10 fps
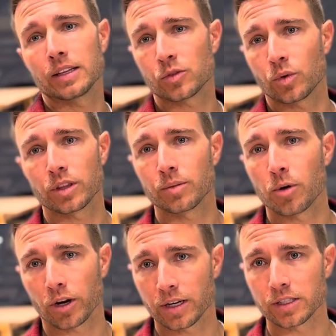what the
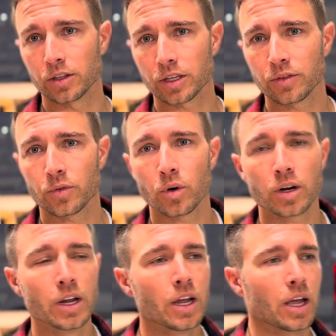market is looking
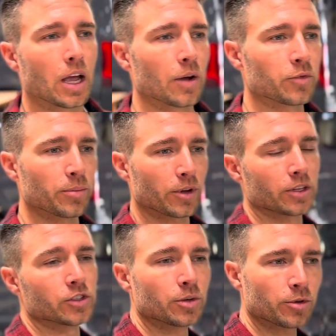for from a
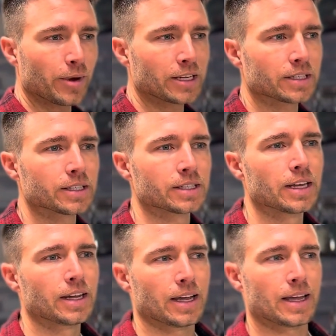consumer basis,
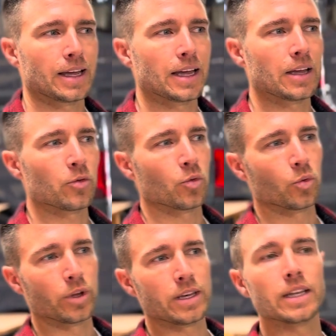
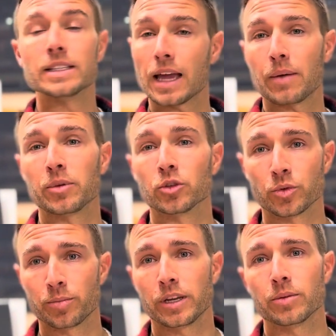we need to build
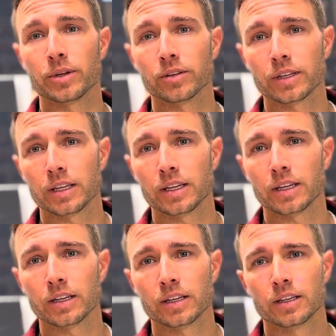repeatability
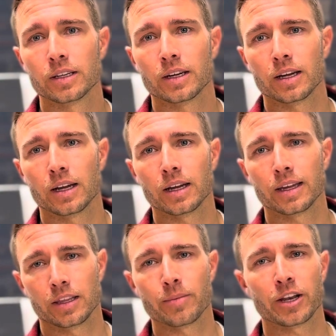
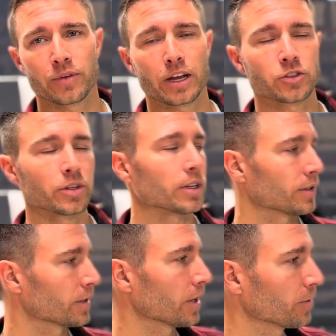in the manufacturing.
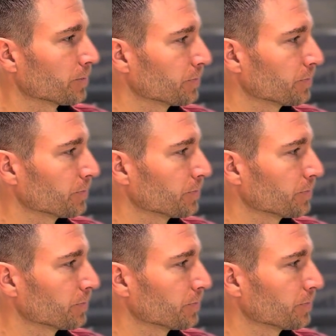So,